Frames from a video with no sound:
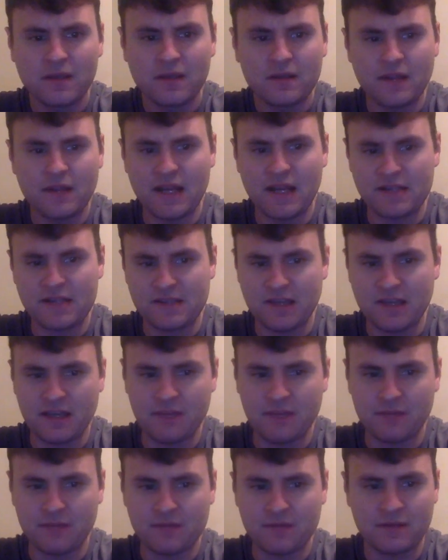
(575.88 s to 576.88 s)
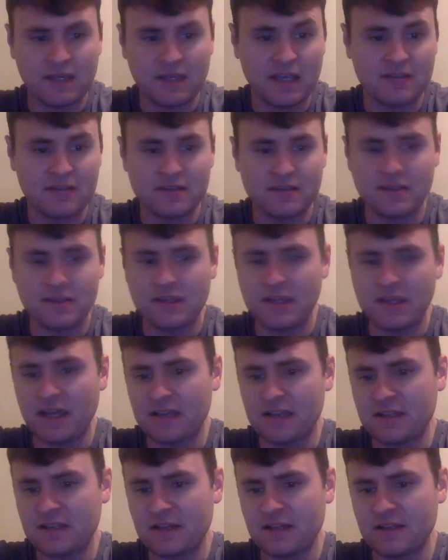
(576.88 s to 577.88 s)
The next game, Kansas City
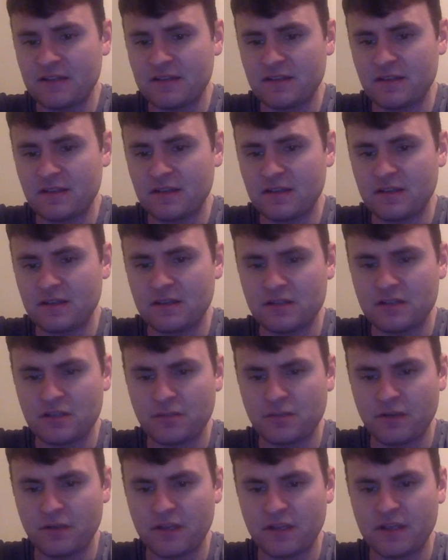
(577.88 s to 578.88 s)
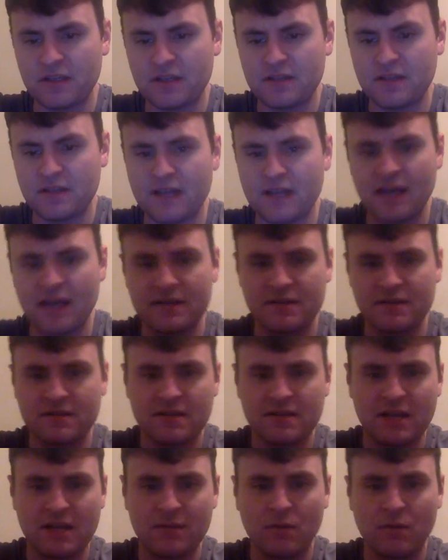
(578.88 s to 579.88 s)
at Tennessee. This is pretty easy, guys. It's
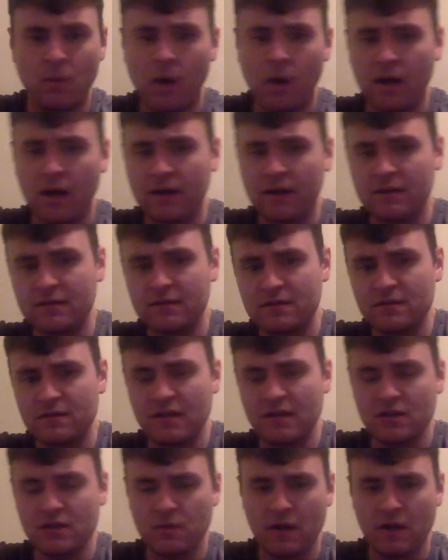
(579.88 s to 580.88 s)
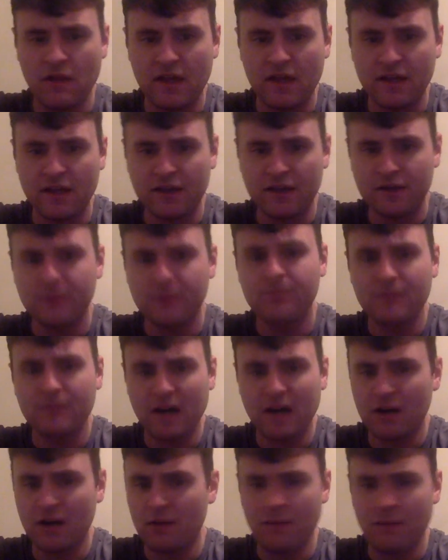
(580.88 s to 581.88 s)
Sammy Watkins. That's who I like here.
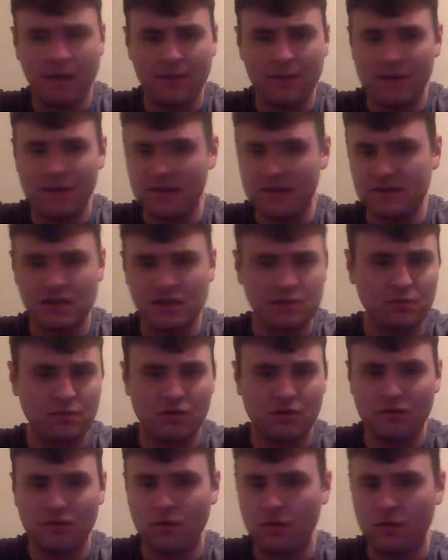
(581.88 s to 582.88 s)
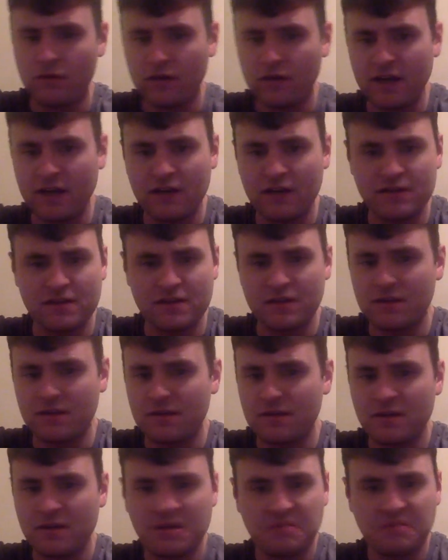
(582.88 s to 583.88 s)
I'm not paying 6.4 for Kelsey.
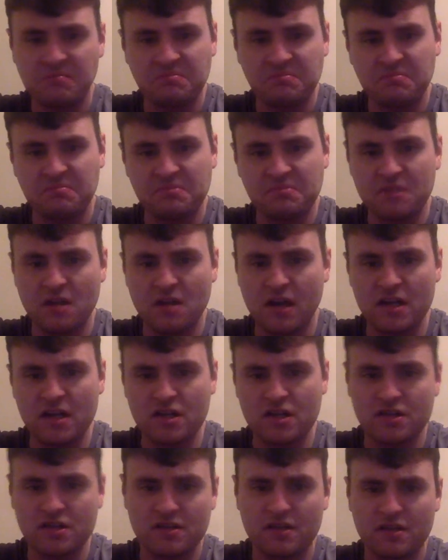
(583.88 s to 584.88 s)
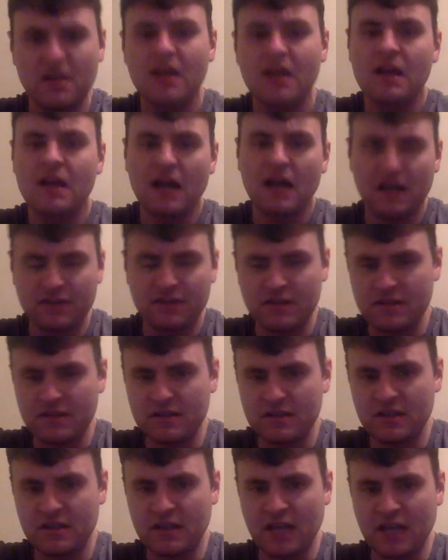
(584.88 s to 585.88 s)
Not interested. I think
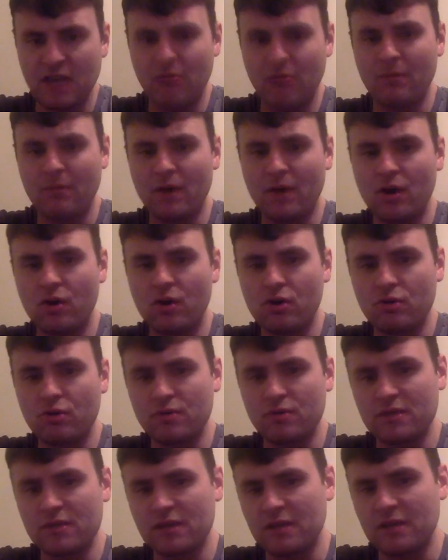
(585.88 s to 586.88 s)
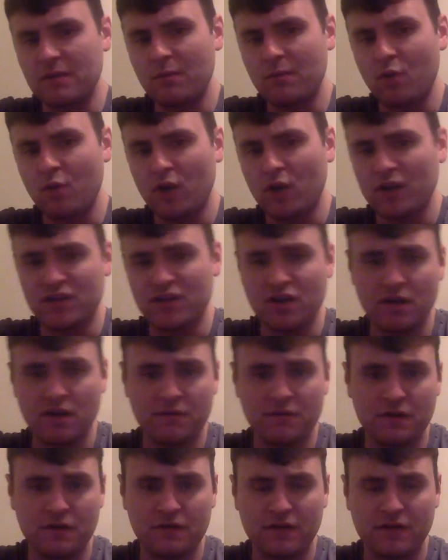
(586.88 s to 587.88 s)
this is a game where Mahomes is going to be more
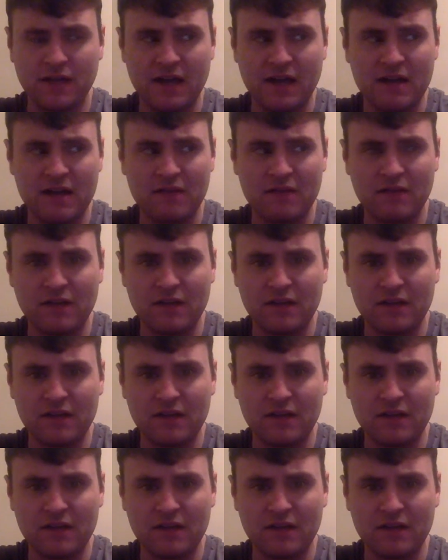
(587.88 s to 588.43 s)
conservative and kind of